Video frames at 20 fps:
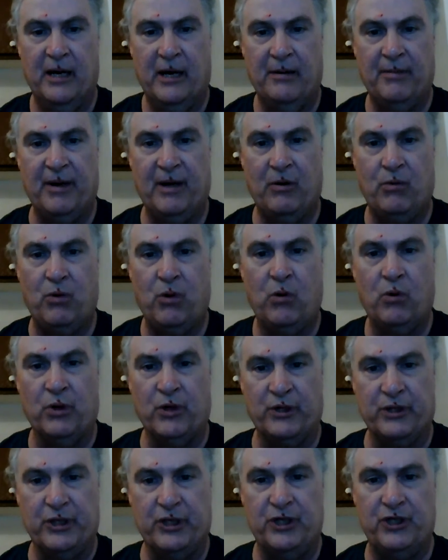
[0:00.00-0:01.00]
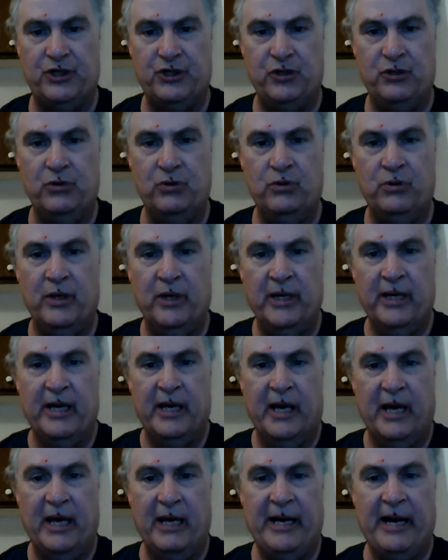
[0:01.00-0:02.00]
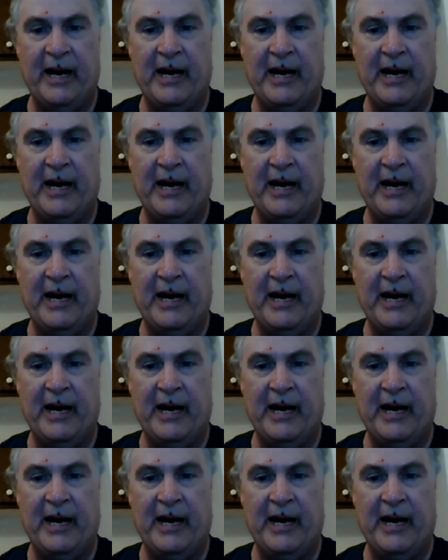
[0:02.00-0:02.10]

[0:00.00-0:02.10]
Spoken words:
about what we're going to do and